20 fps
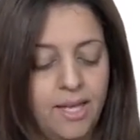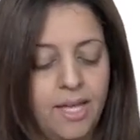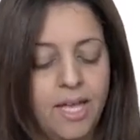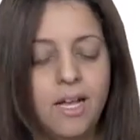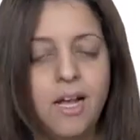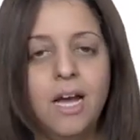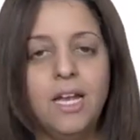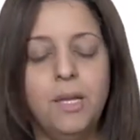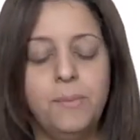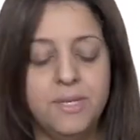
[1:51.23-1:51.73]

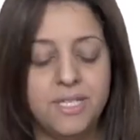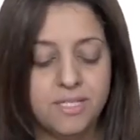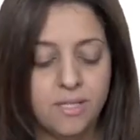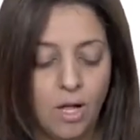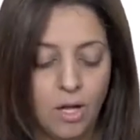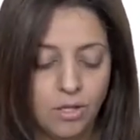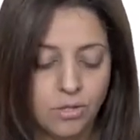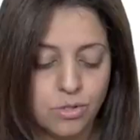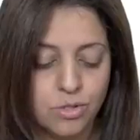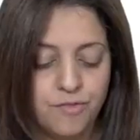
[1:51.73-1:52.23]
Economists
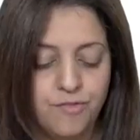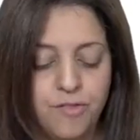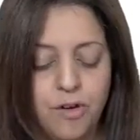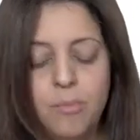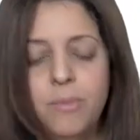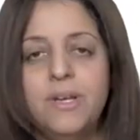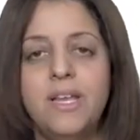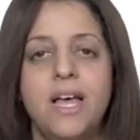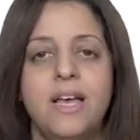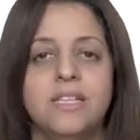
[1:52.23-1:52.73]
also
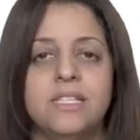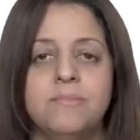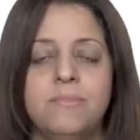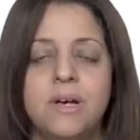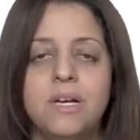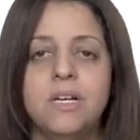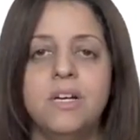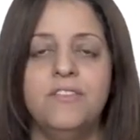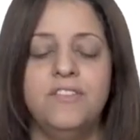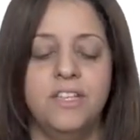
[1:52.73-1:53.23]
formalized
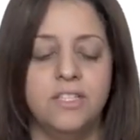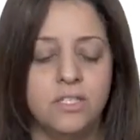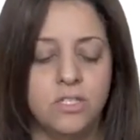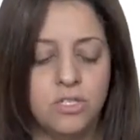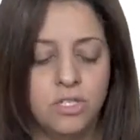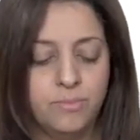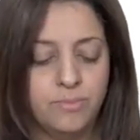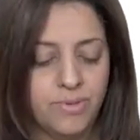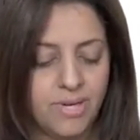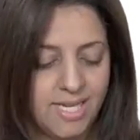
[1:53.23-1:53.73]
Markov
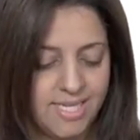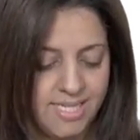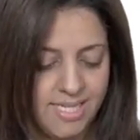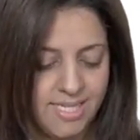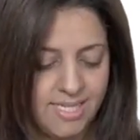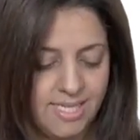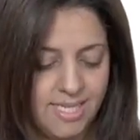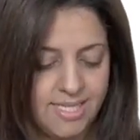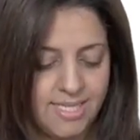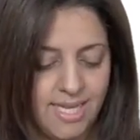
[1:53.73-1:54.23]
decision
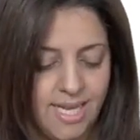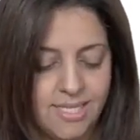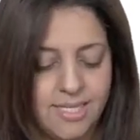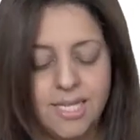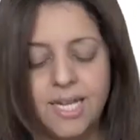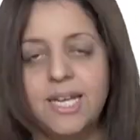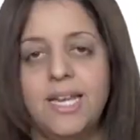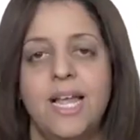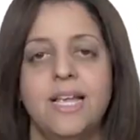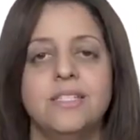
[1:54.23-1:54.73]
processes as
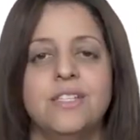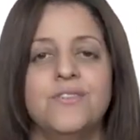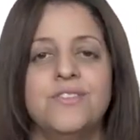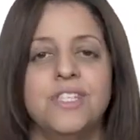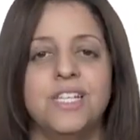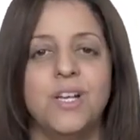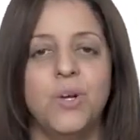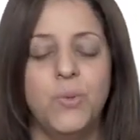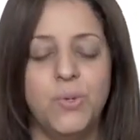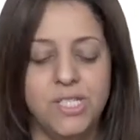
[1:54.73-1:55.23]
a class of
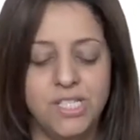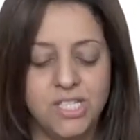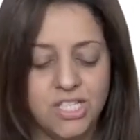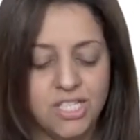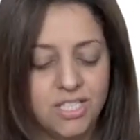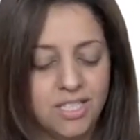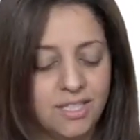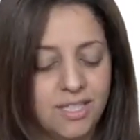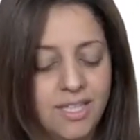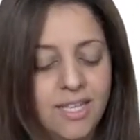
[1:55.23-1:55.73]

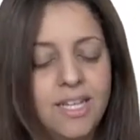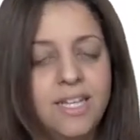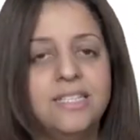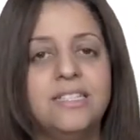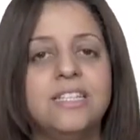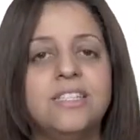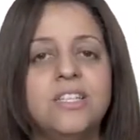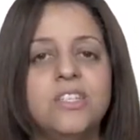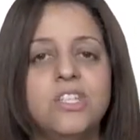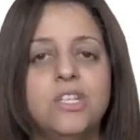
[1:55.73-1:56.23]
sequential
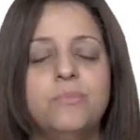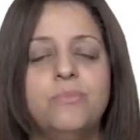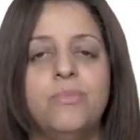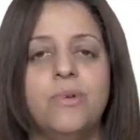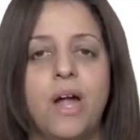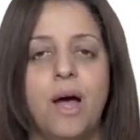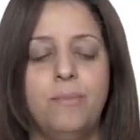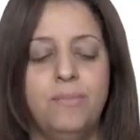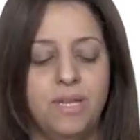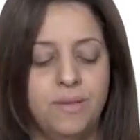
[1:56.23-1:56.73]
decision
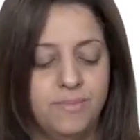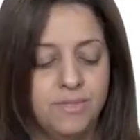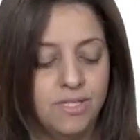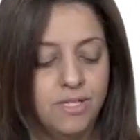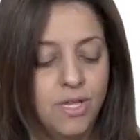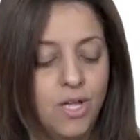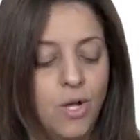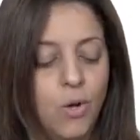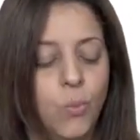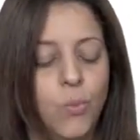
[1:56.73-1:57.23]

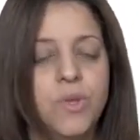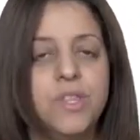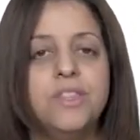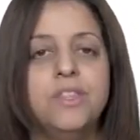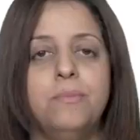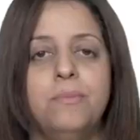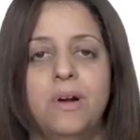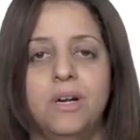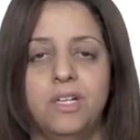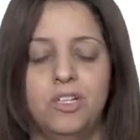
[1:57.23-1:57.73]
problems with
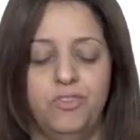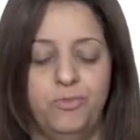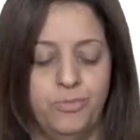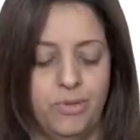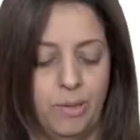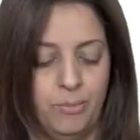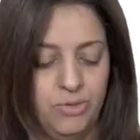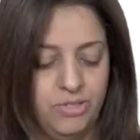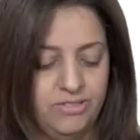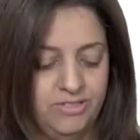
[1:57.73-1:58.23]
the Markov
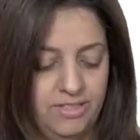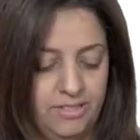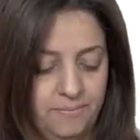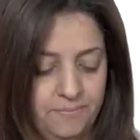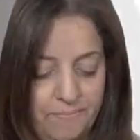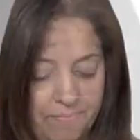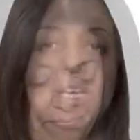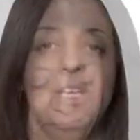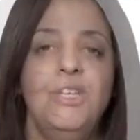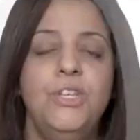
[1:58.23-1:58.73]
property.
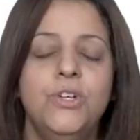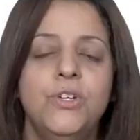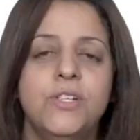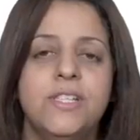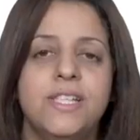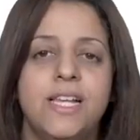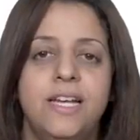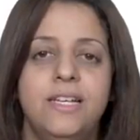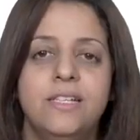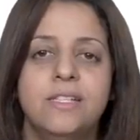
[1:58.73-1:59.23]

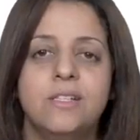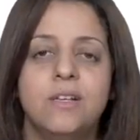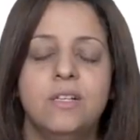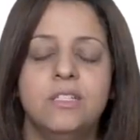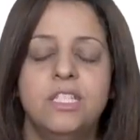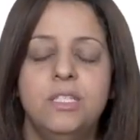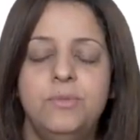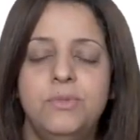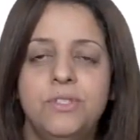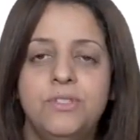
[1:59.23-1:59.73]
Neuroscience
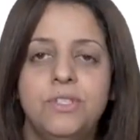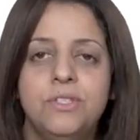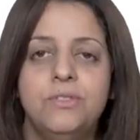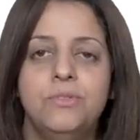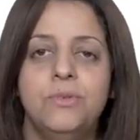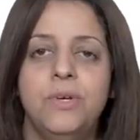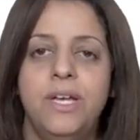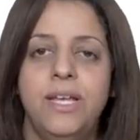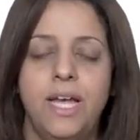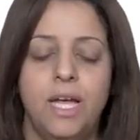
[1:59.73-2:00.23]
contributed
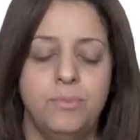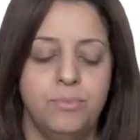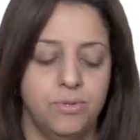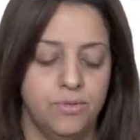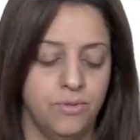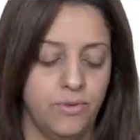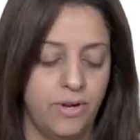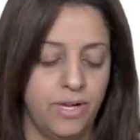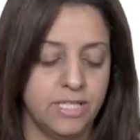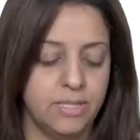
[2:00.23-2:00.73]
to A I
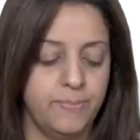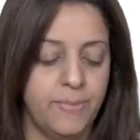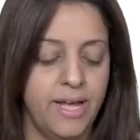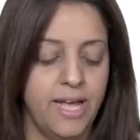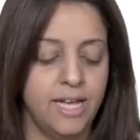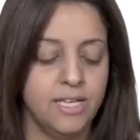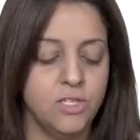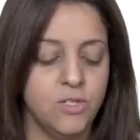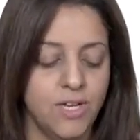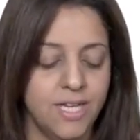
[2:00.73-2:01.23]
progress by
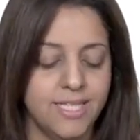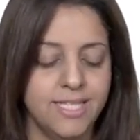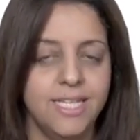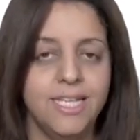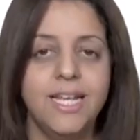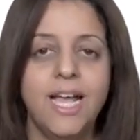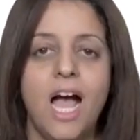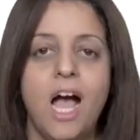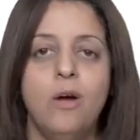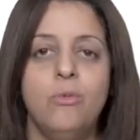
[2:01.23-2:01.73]

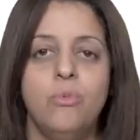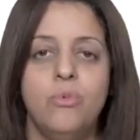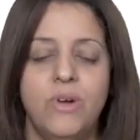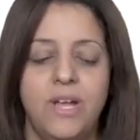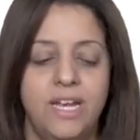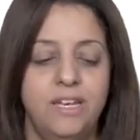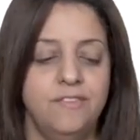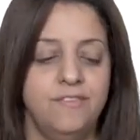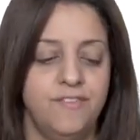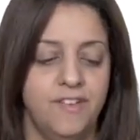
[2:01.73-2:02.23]
addressing how
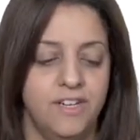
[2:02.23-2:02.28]
brain